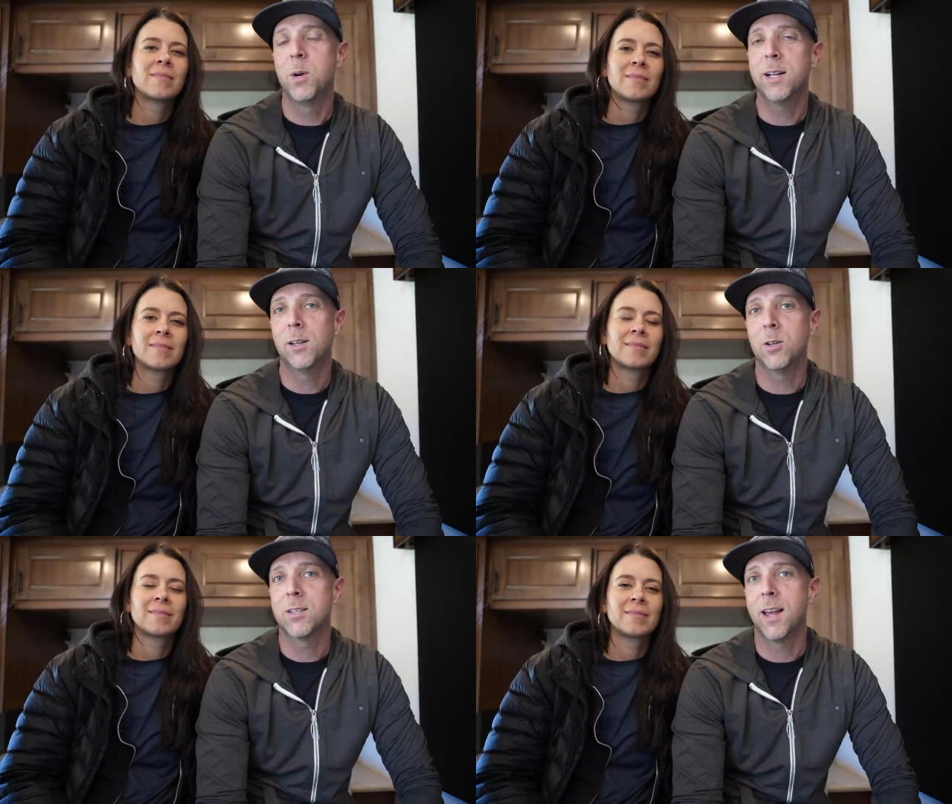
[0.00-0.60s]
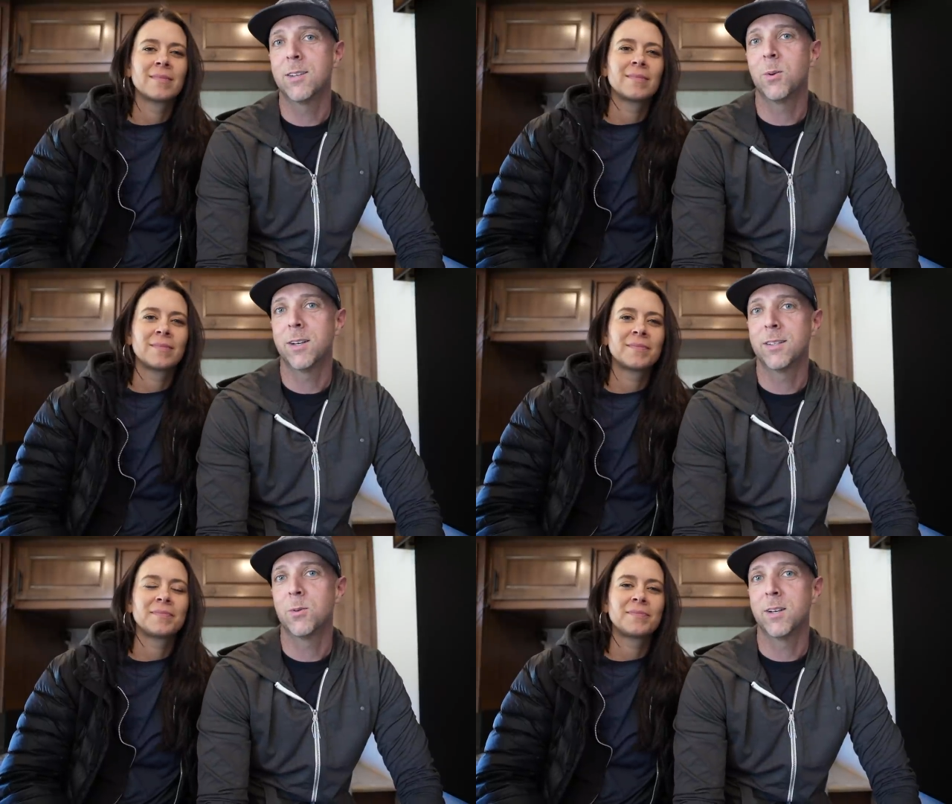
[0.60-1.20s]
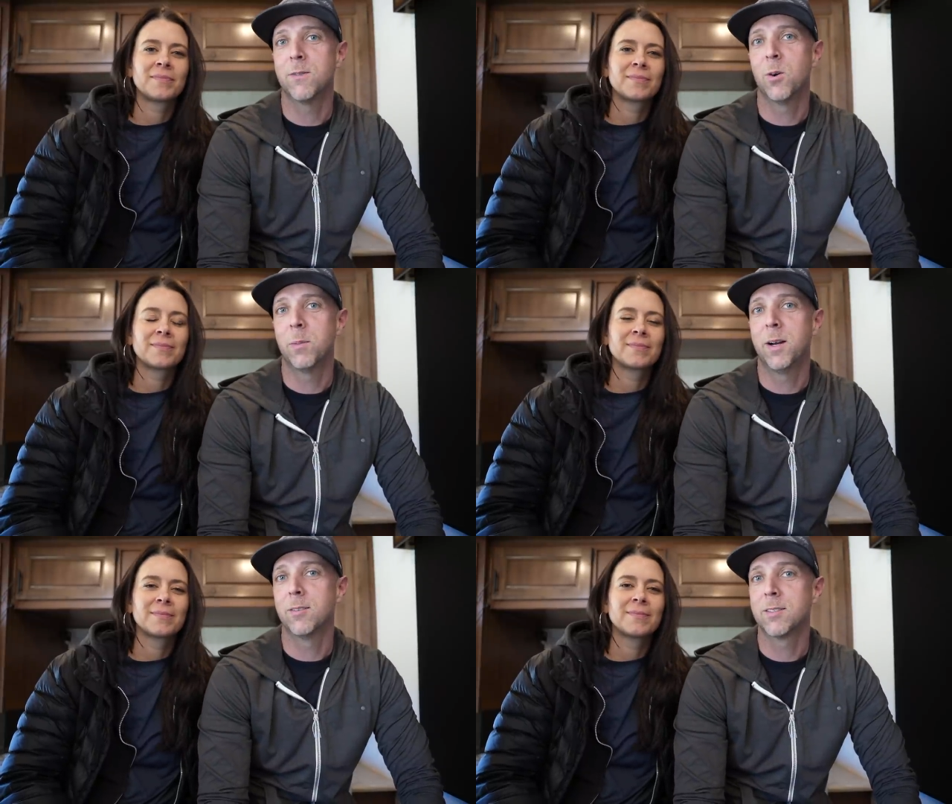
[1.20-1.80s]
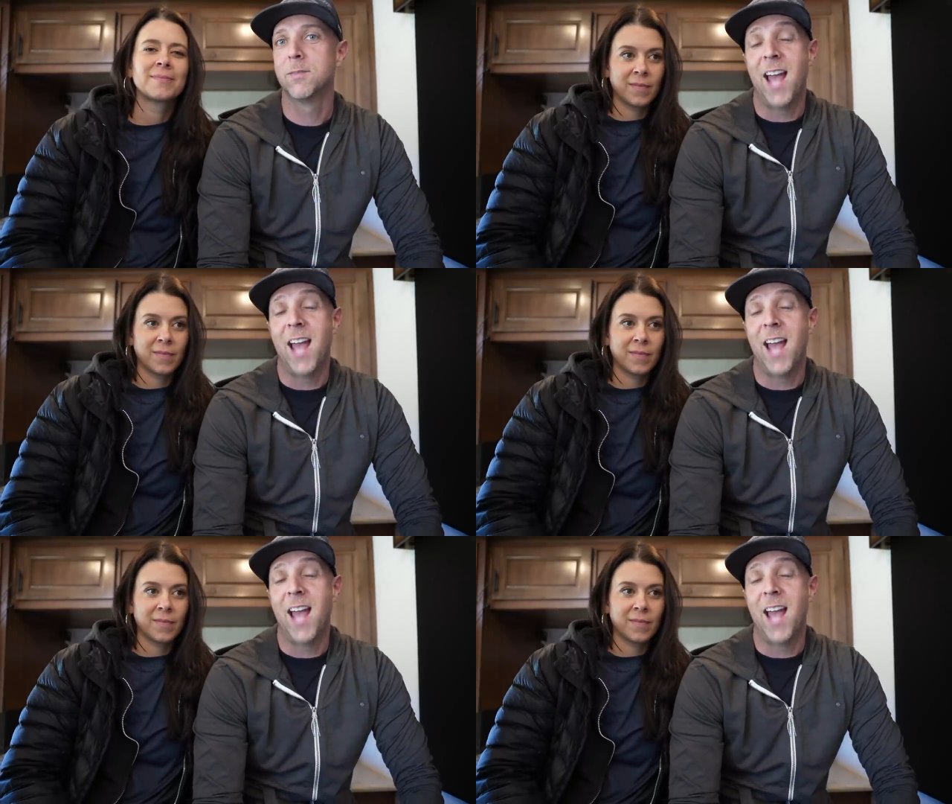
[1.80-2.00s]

Speaker 1: pretty close to that, 20, 24 pounds.